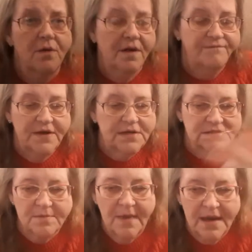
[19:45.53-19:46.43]
if it
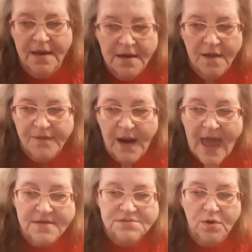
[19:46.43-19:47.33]
doesn't make it on the
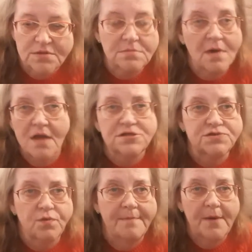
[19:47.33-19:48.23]
last one, I'll
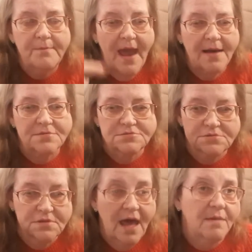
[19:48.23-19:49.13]
just rip it back
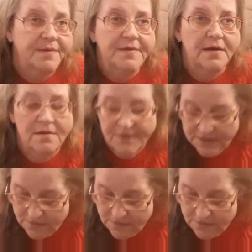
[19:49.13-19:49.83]
and that'll be the end of it.